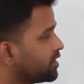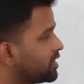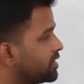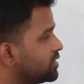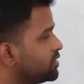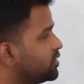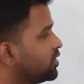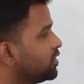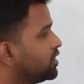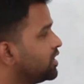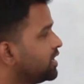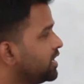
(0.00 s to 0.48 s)

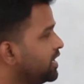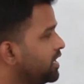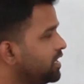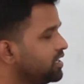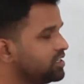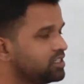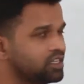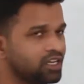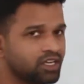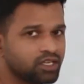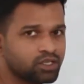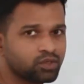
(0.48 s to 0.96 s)
So the
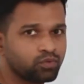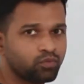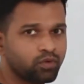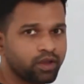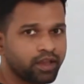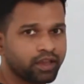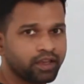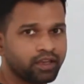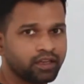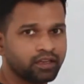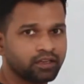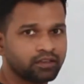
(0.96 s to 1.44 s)
easiest
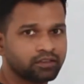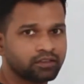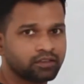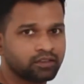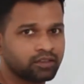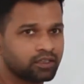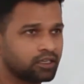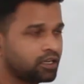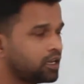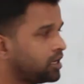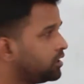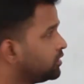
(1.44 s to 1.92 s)
way,
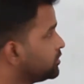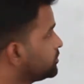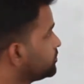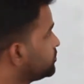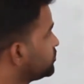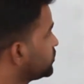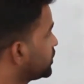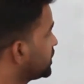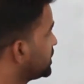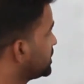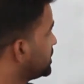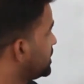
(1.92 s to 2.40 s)

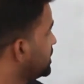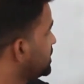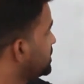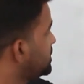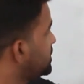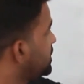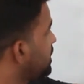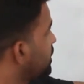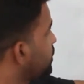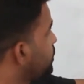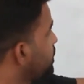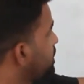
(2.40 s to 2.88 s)
since
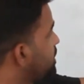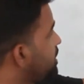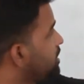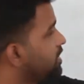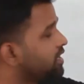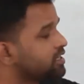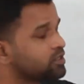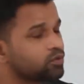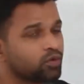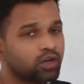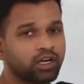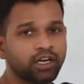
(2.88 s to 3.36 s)
the question
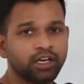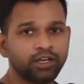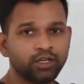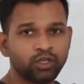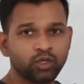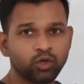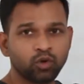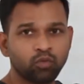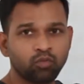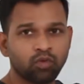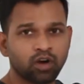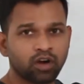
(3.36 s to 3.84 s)
has only
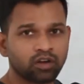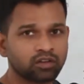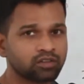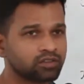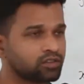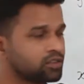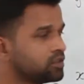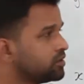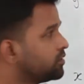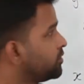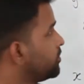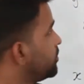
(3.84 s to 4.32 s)
2
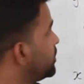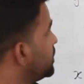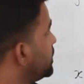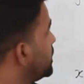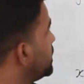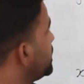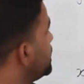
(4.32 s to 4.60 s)
marks, the